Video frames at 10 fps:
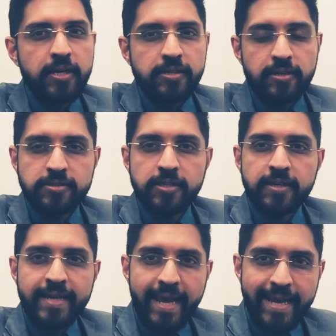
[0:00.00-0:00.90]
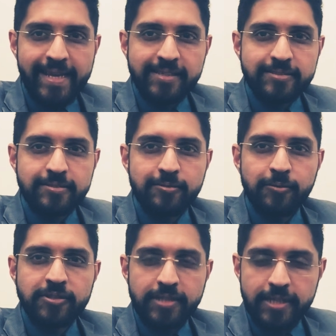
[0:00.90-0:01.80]
there are certain headings
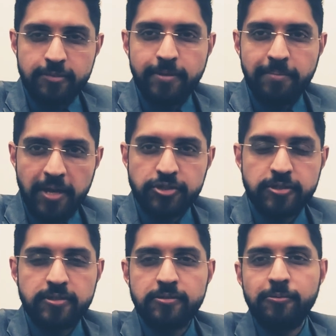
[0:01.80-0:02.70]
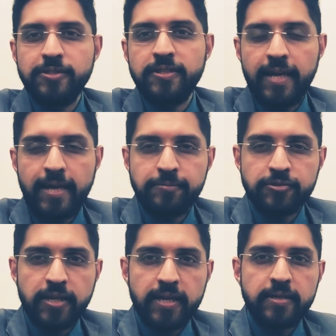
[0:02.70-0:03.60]
which need to be mentioned within the
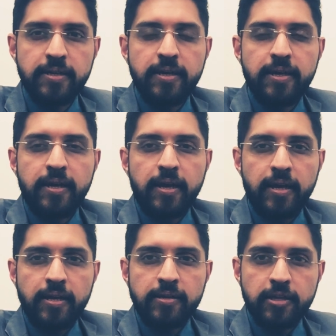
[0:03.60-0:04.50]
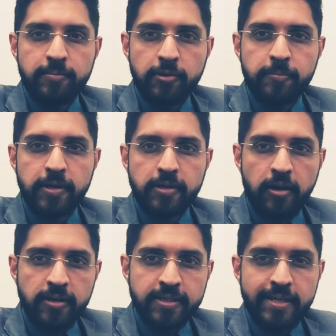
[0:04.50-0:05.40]
abstract, and the appropriate
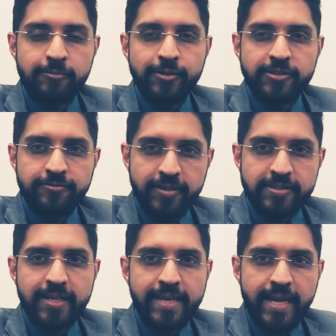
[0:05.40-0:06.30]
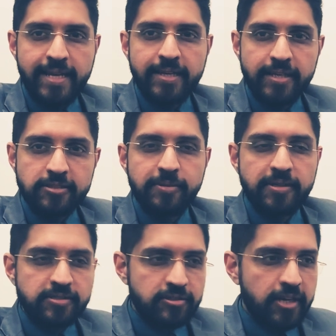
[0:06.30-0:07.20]
content which fits that heading needs to be
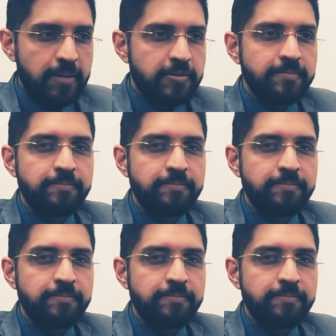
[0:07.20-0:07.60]
described.